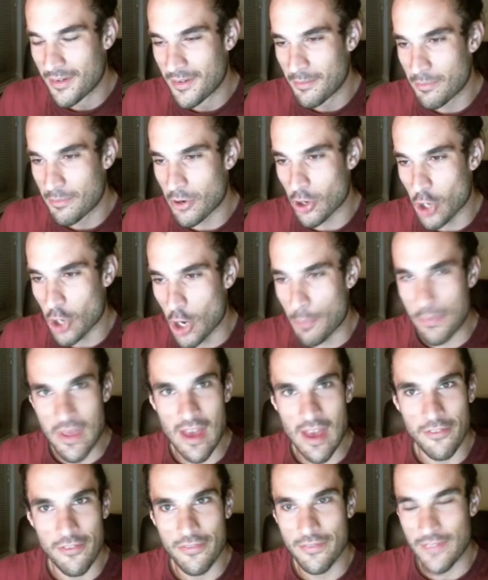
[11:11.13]

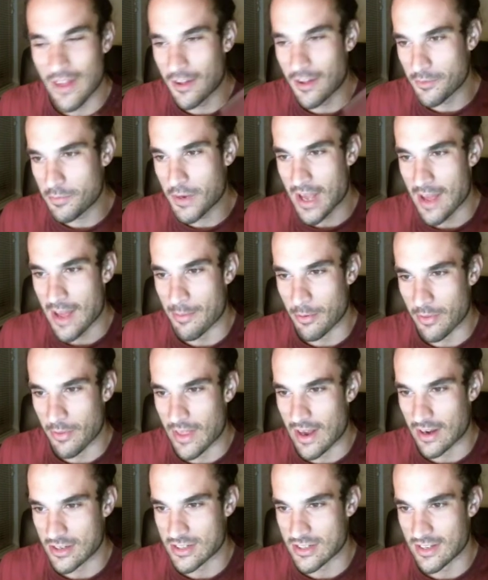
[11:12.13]
I was pretty happy with
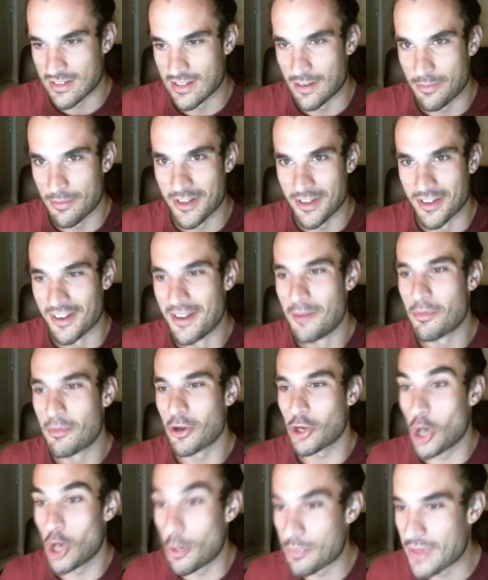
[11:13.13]
that actually, that sounded pretty good.
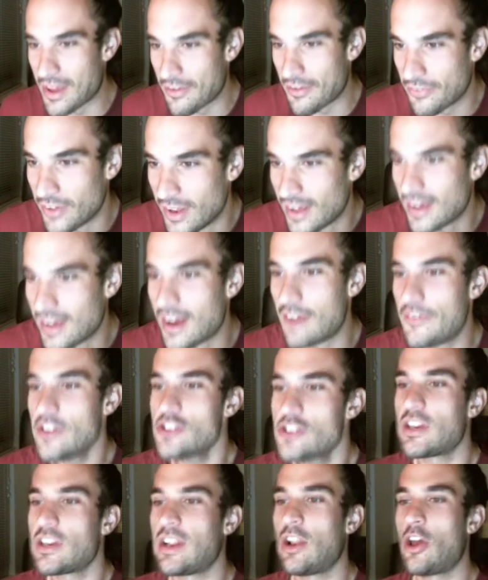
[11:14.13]
Prokopyev
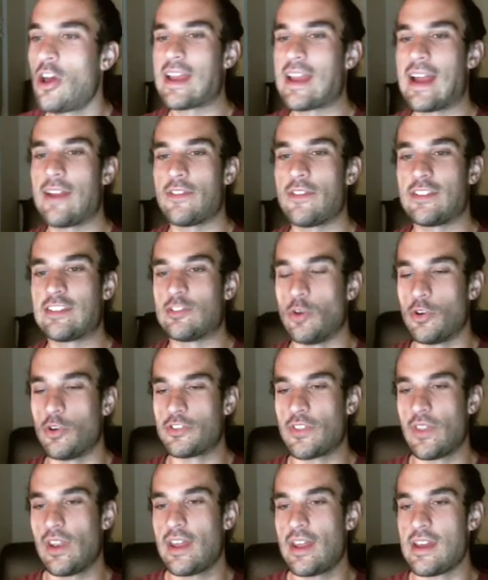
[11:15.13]
eventually located the source
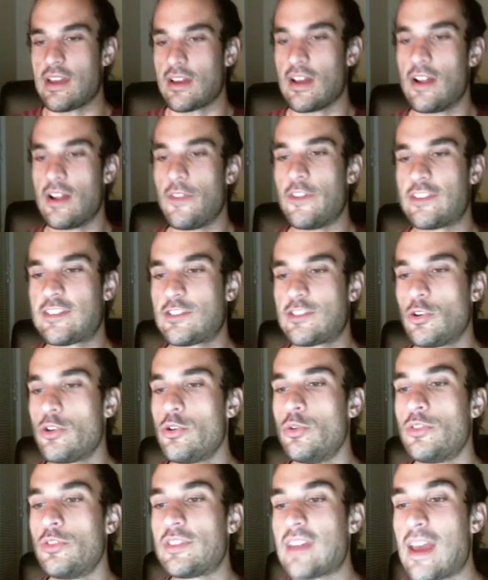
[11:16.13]
of the leak, the
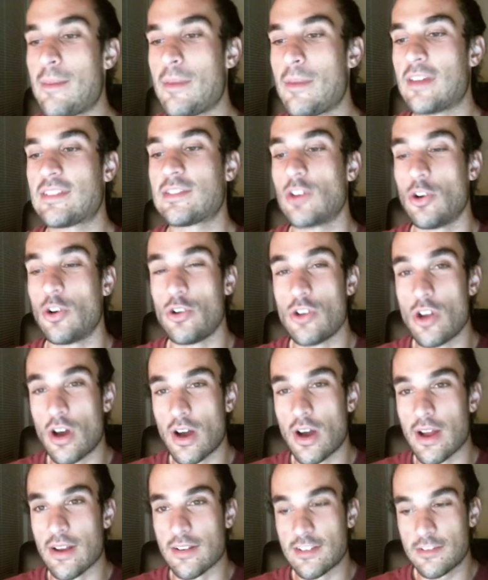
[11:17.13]
Soyuz
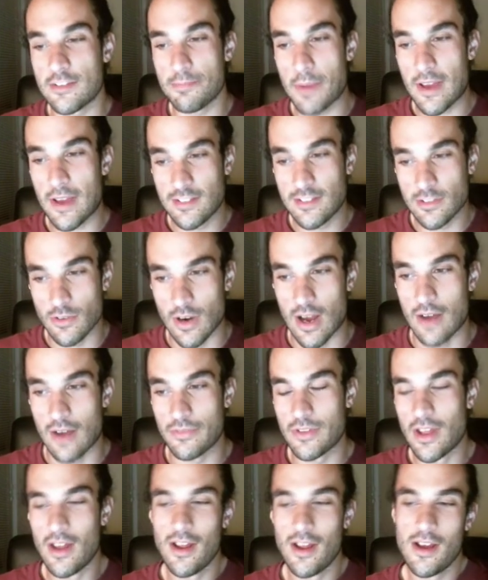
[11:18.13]
MS-09
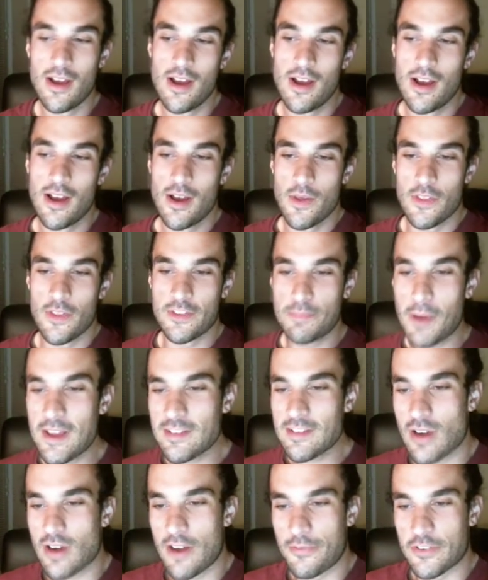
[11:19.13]
spacecraft. The
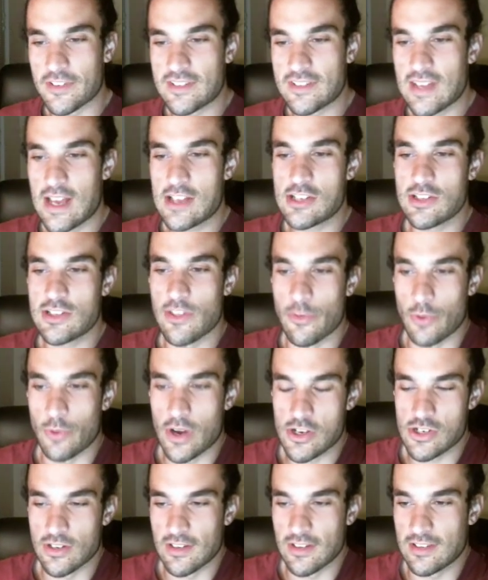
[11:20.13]
spacecraft was attached to the
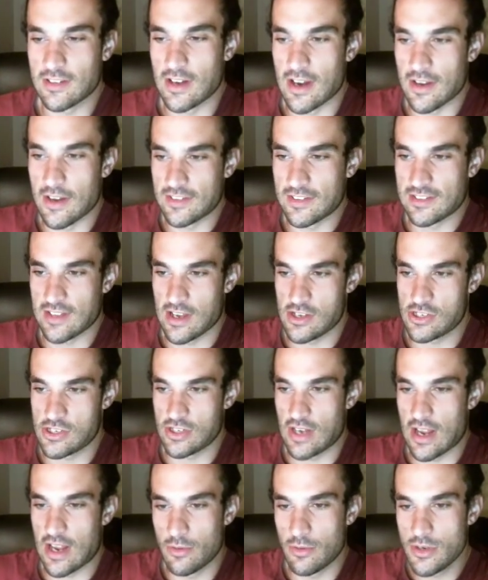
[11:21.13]
Russian side of the
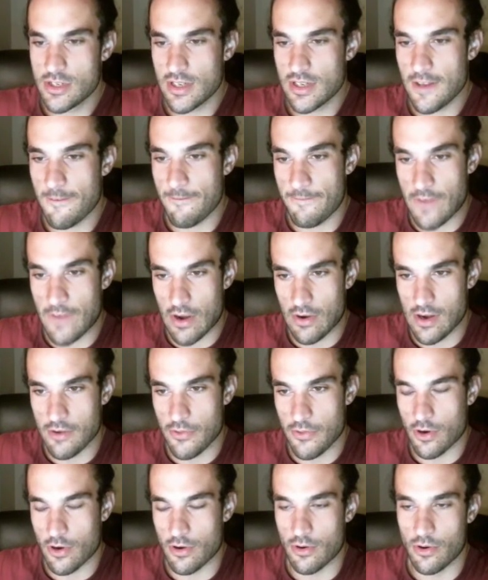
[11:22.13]
station and originally ferried
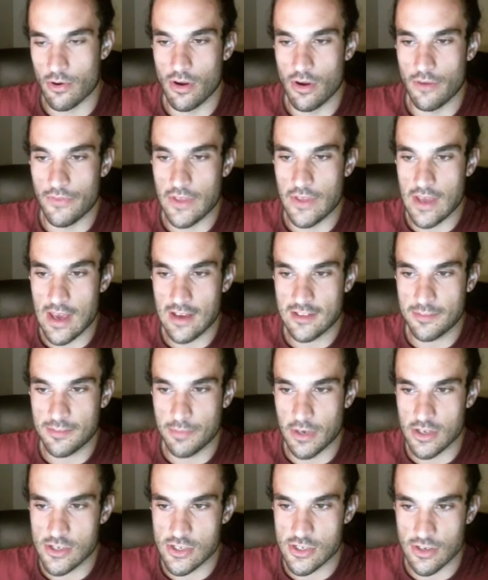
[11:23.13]
the crew of the
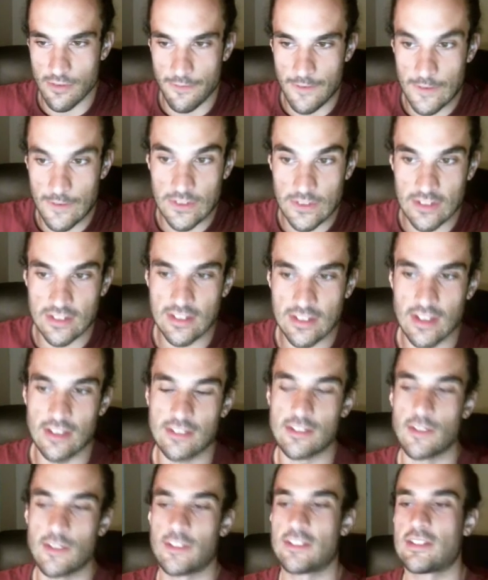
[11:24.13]
Expedition
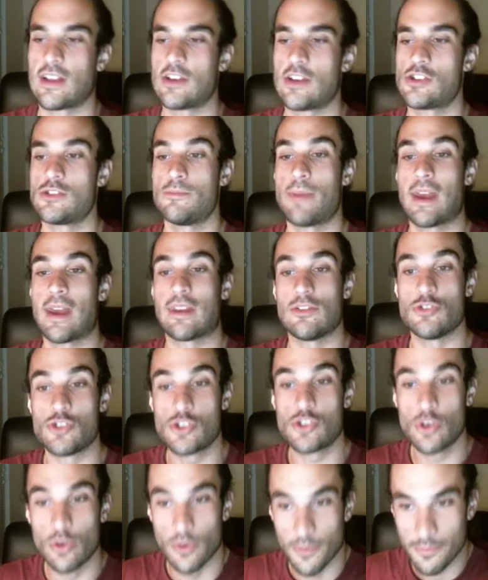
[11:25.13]
56 to the station back in
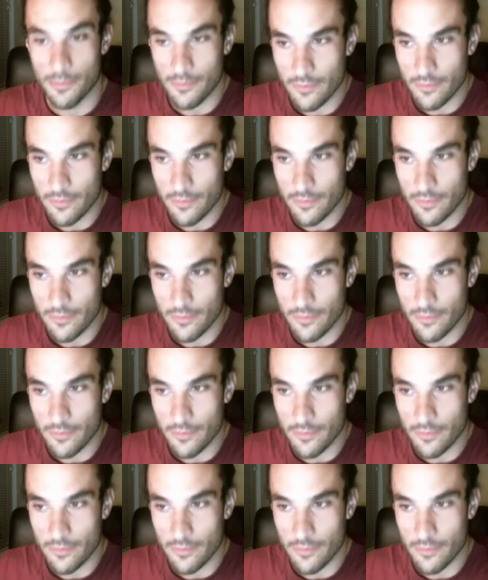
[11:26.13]
June.